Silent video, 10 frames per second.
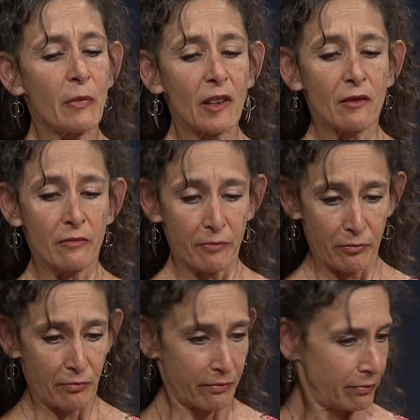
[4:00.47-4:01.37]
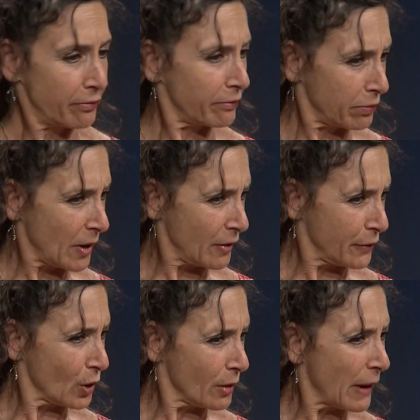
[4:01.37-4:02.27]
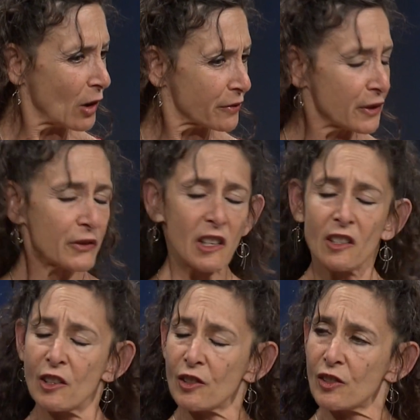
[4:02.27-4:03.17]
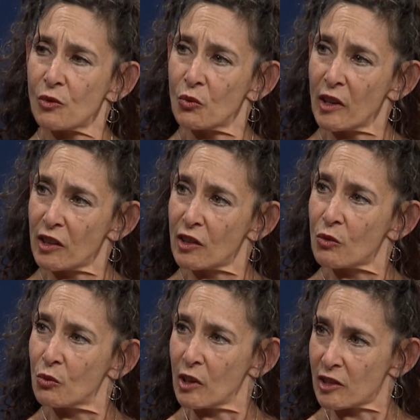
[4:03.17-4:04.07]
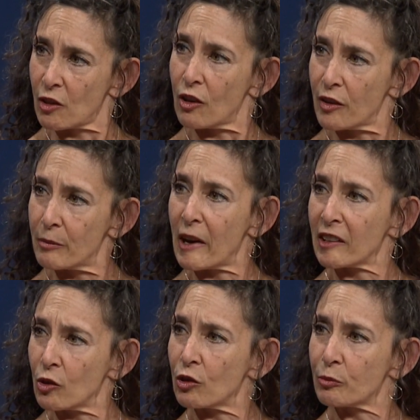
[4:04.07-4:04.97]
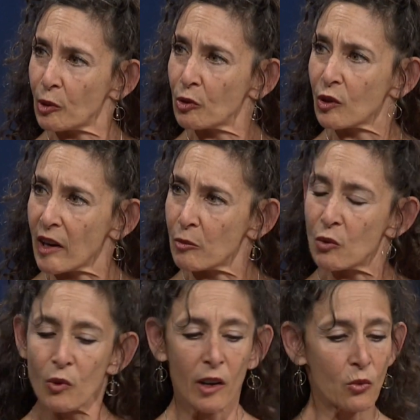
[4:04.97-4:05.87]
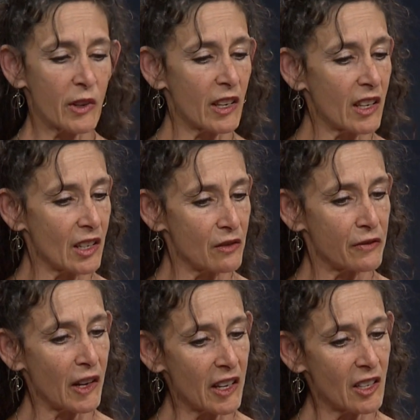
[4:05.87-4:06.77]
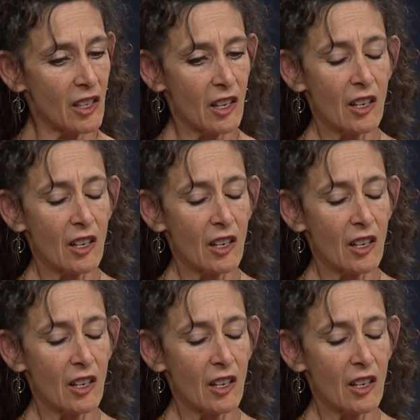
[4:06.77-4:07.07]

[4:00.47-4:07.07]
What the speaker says: but for about 15 years with what's called the Buy Local program, where we invite